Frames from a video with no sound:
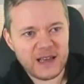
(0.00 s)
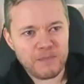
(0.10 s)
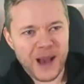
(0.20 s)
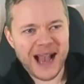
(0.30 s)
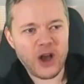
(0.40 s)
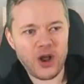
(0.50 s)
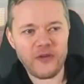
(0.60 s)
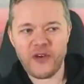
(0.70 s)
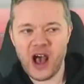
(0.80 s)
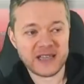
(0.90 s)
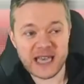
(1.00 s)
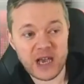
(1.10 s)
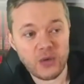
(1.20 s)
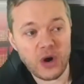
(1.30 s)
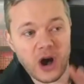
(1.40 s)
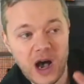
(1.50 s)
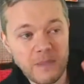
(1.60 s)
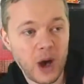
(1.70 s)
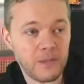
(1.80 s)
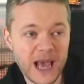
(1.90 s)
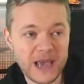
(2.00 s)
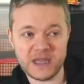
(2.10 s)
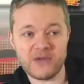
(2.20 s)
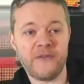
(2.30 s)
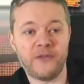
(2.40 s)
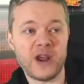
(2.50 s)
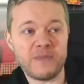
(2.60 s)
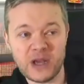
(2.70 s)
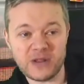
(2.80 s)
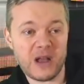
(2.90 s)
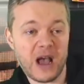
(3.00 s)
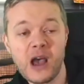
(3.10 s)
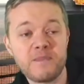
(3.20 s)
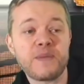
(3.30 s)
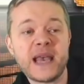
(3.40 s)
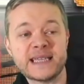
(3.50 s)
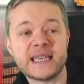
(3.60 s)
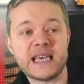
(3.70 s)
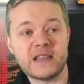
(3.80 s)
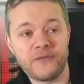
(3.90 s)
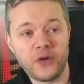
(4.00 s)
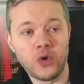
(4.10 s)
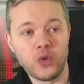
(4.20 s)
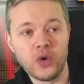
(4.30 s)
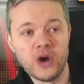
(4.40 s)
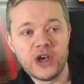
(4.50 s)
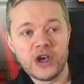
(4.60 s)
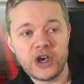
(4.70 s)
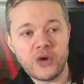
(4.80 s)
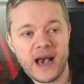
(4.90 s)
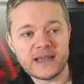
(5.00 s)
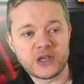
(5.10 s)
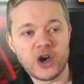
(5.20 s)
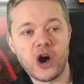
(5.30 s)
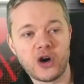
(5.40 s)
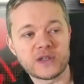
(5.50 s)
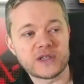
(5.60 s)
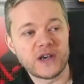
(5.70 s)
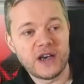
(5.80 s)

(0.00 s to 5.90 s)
Bang on. For, I tell you what, I'm not blaming the referee, but I pity the fool who has got